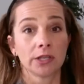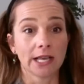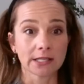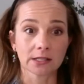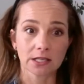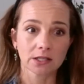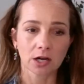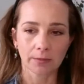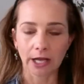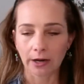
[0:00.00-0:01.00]
Yes, let's
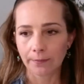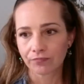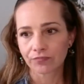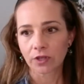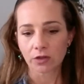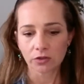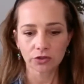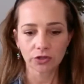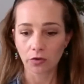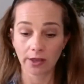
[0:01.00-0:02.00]
talk about it.
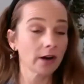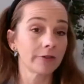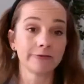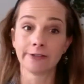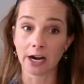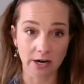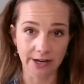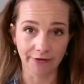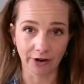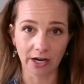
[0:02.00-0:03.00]
So they are very
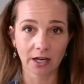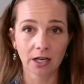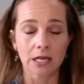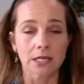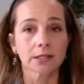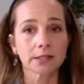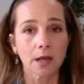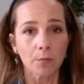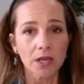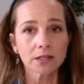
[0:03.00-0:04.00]
different
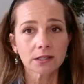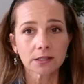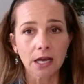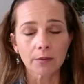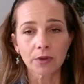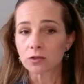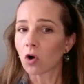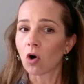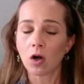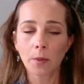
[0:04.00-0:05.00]
step by step is
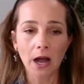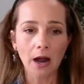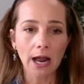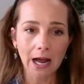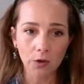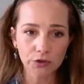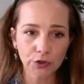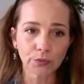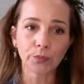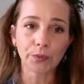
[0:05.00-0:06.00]
all about how
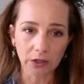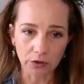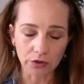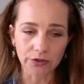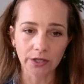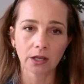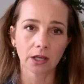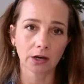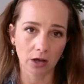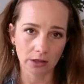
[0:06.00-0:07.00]
to build
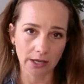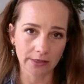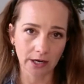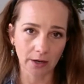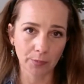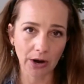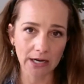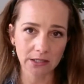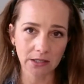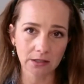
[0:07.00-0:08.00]
an online therapy
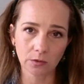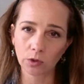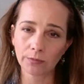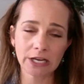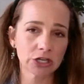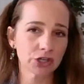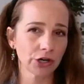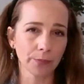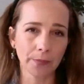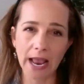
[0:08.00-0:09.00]
practice. So we're making sure
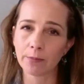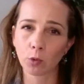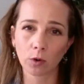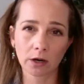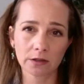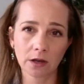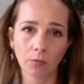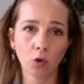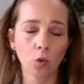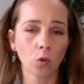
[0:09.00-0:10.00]
your paperwork is
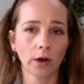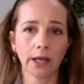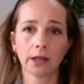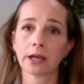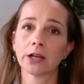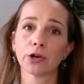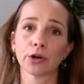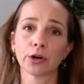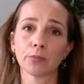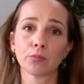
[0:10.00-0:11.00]
on point, that
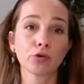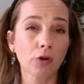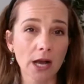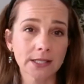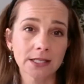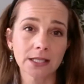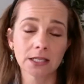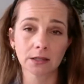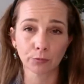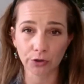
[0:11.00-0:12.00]
your
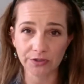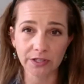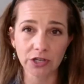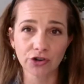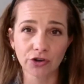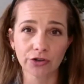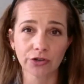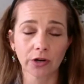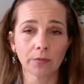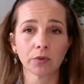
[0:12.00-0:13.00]
processes and
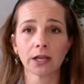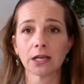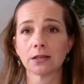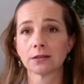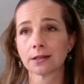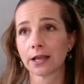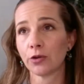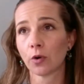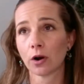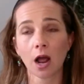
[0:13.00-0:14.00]
procedures are in place, that
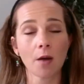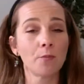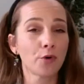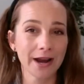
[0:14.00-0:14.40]
you are not